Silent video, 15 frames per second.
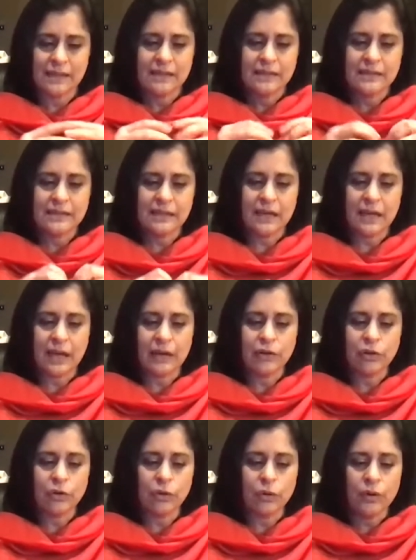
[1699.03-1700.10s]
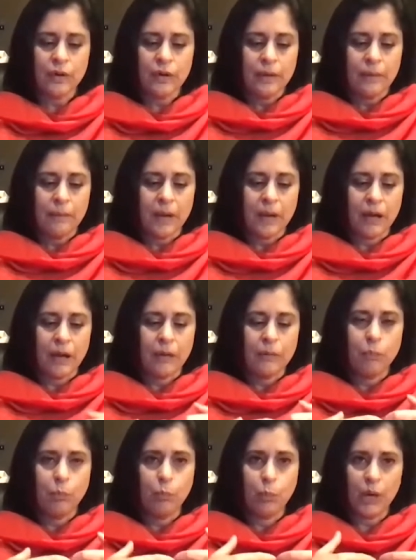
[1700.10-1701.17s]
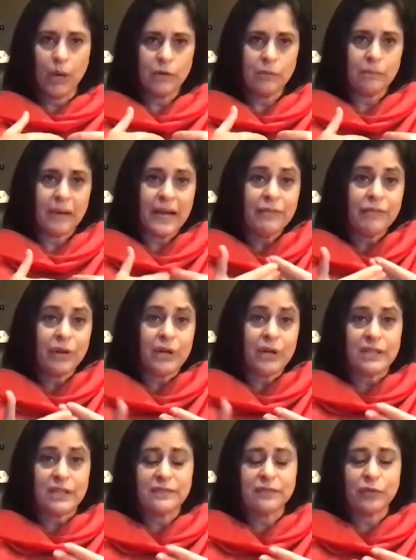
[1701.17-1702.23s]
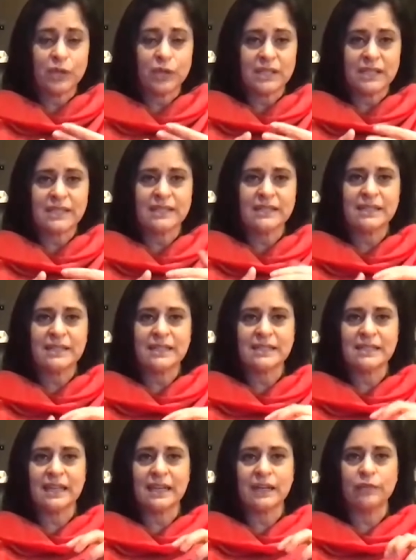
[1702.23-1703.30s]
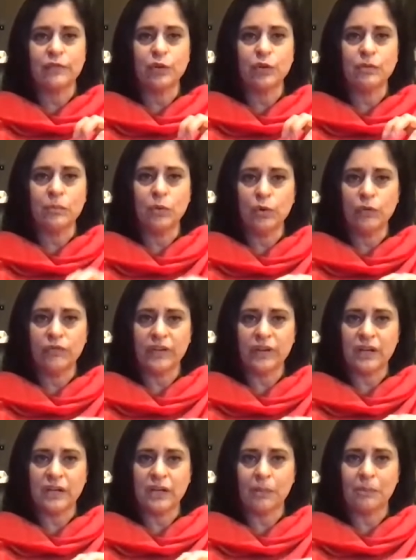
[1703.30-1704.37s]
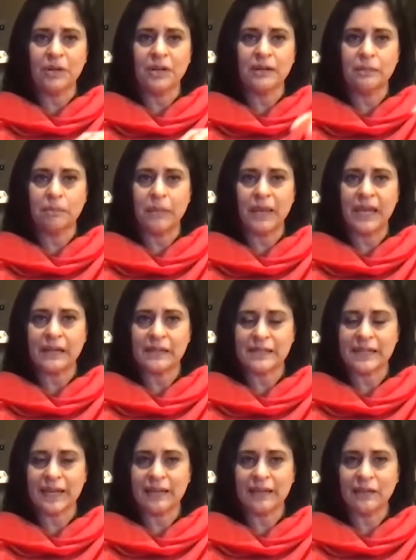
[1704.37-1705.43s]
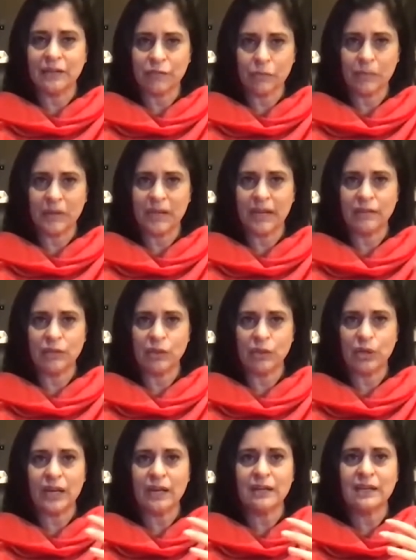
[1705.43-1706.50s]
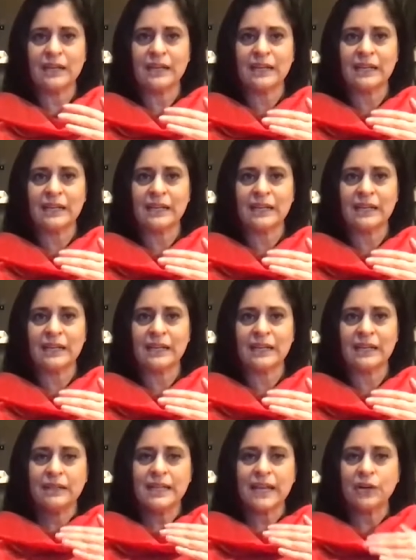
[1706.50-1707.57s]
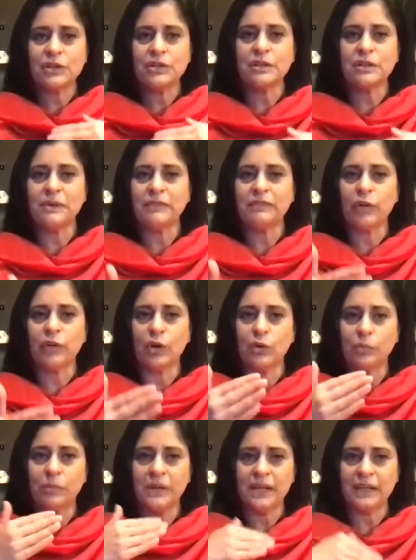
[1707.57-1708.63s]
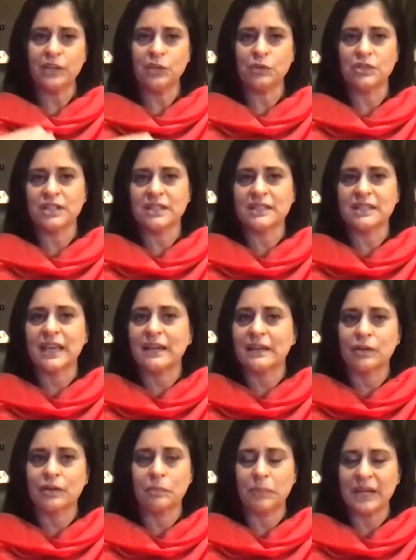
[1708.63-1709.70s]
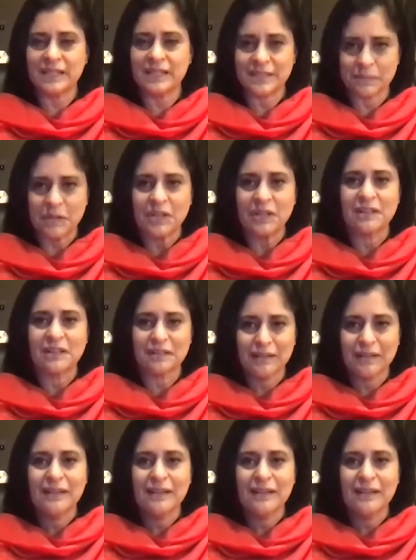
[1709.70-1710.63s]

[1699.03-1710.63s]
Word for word: scenario, uh, one of my worries, for instance, is that if you remove a dominant male tiger from another area, it'll the territory will fall open and you'll just get a replacement